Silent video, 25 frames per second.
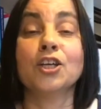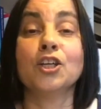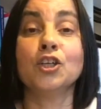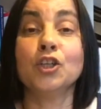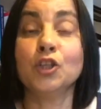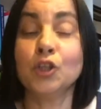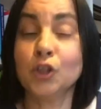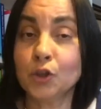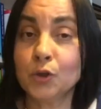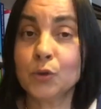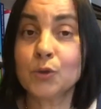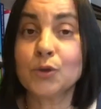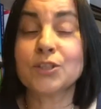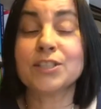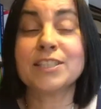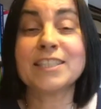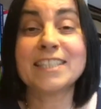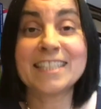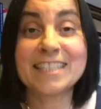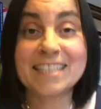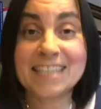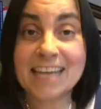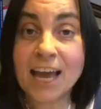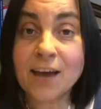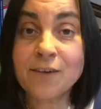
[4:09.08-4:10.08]
You could
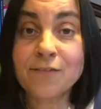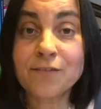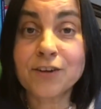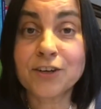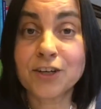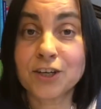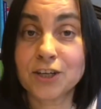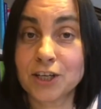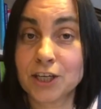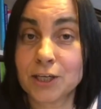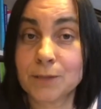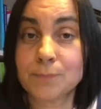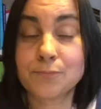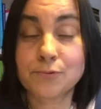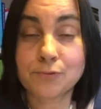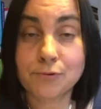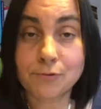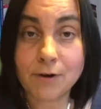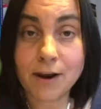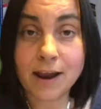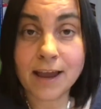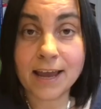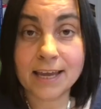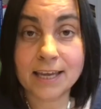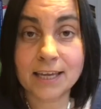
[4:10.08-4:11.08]
definitely
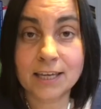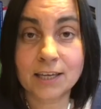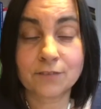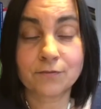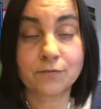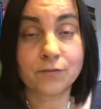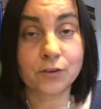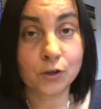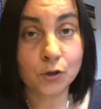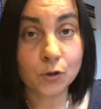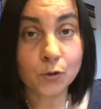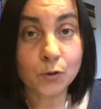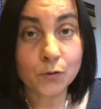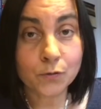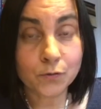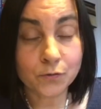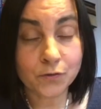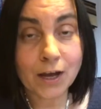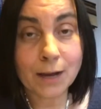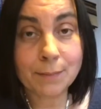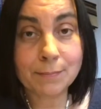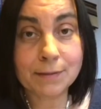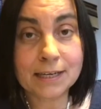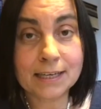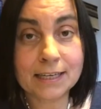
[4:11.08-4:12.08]
pray for your
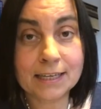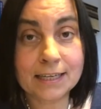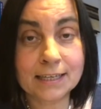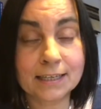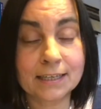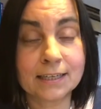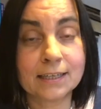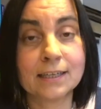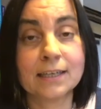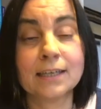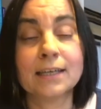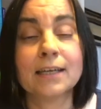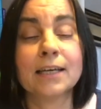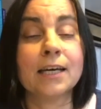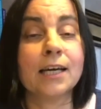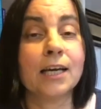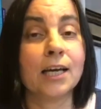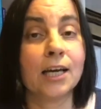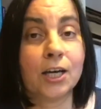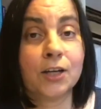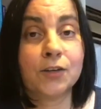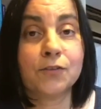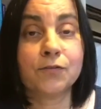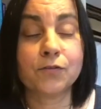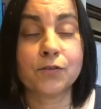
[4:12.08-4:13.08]
family
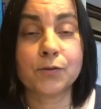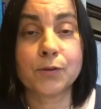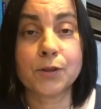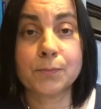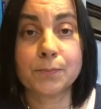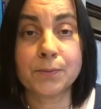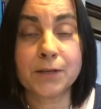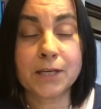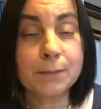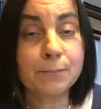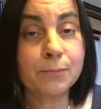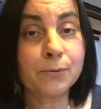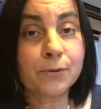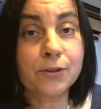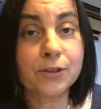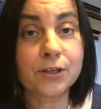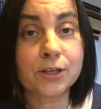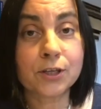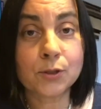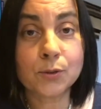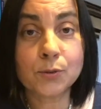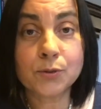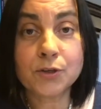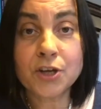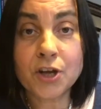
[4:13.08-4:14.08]
and for the people that
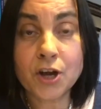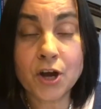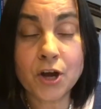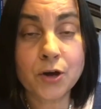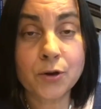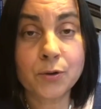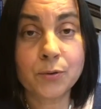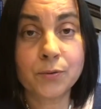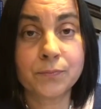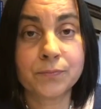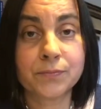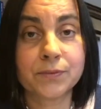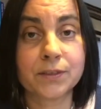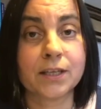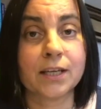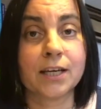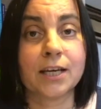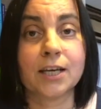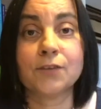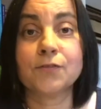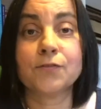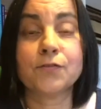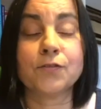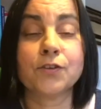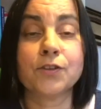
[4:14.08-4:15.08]
you know
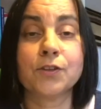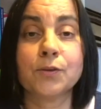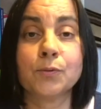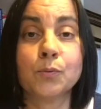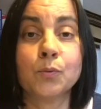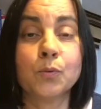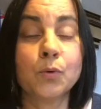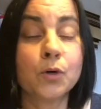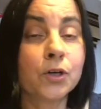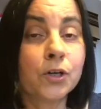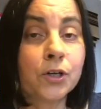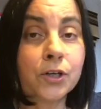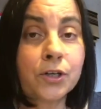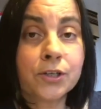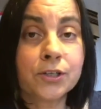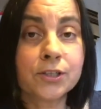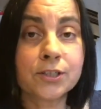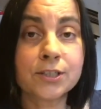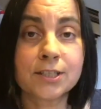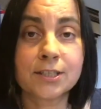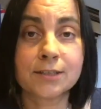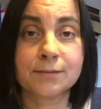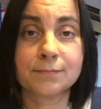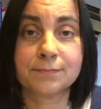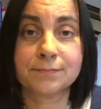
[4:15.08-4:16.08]
and for the
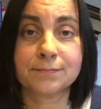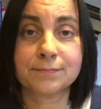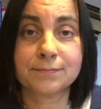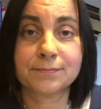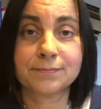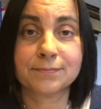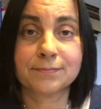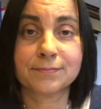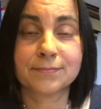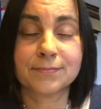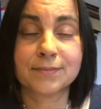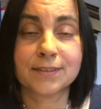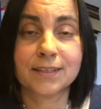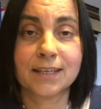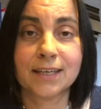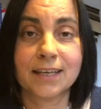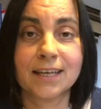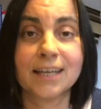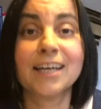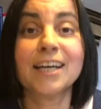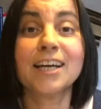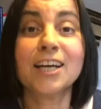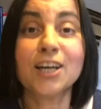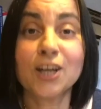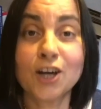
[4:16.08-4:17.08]
world.
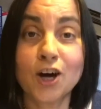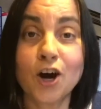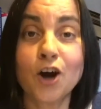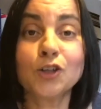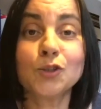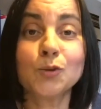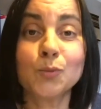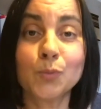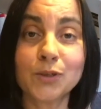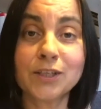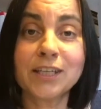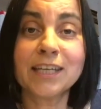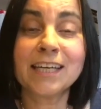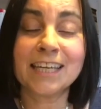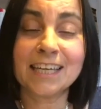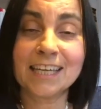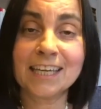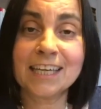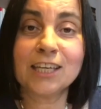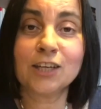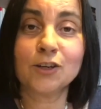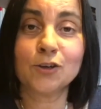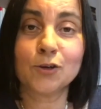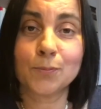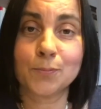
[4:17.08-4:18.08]
And God will hear
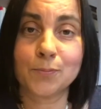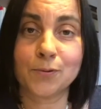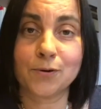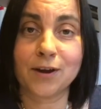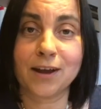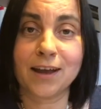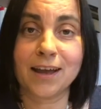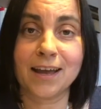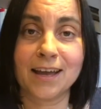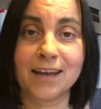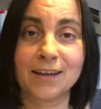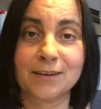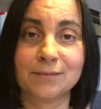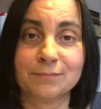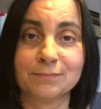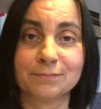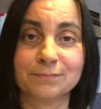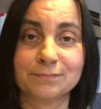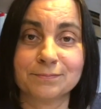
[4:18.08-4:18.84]
your prayer.